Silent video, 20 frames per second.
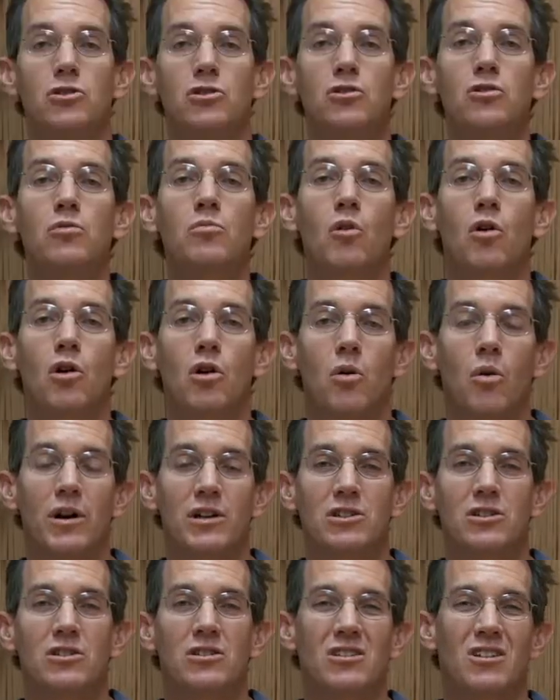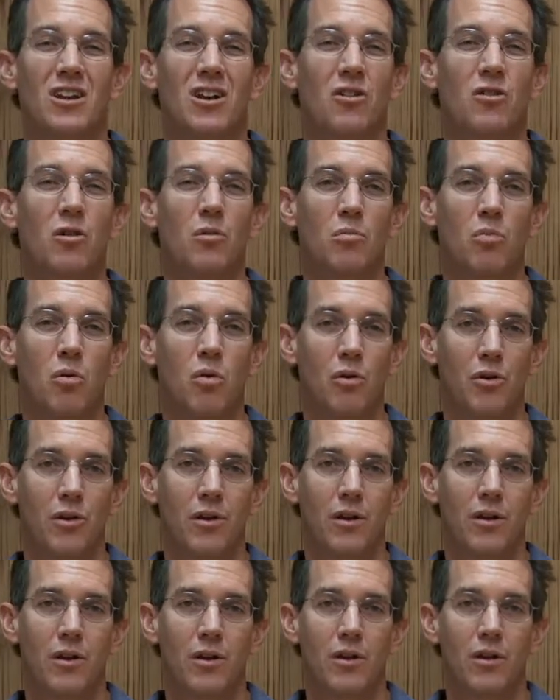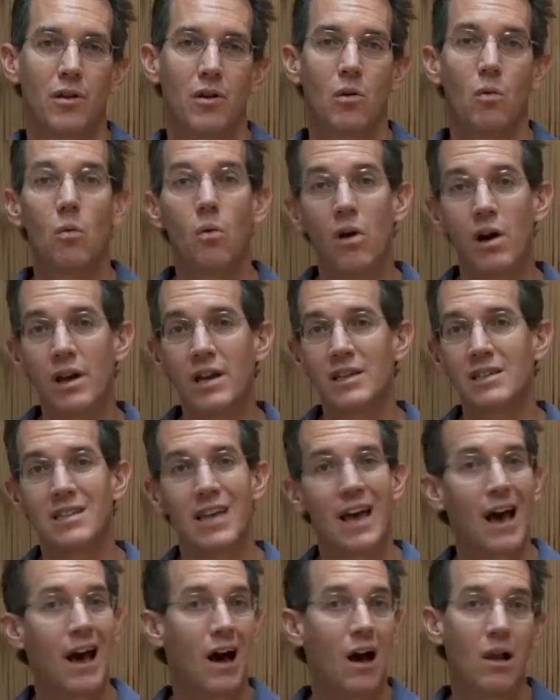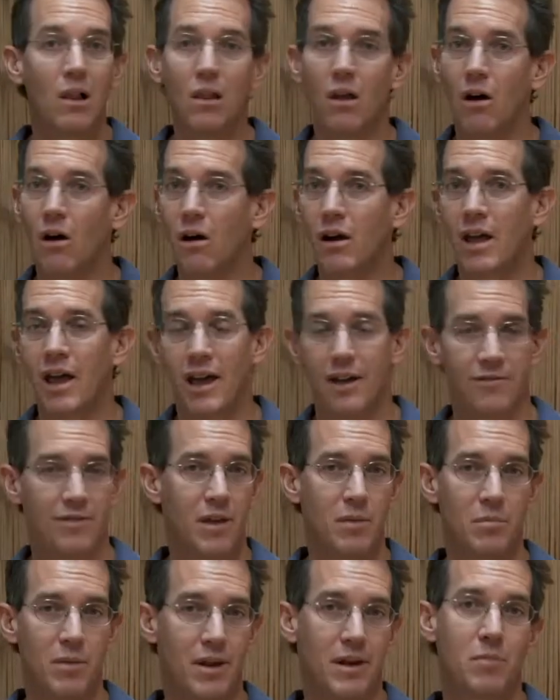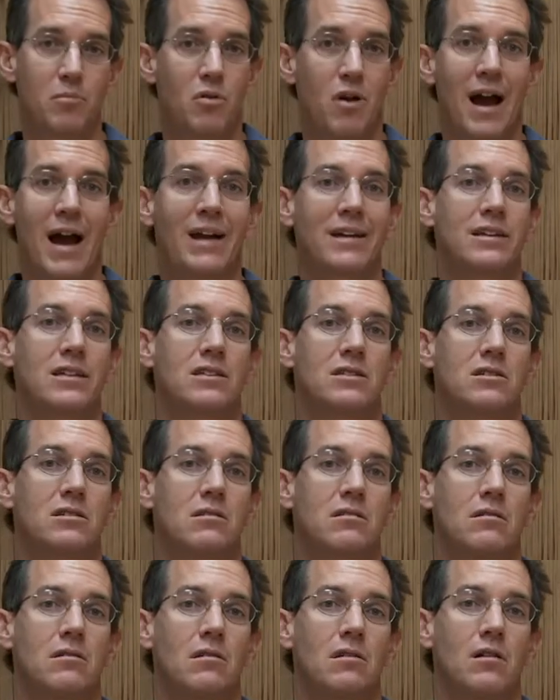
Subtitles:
Two more questions that are important. One is, how long have they been in practice?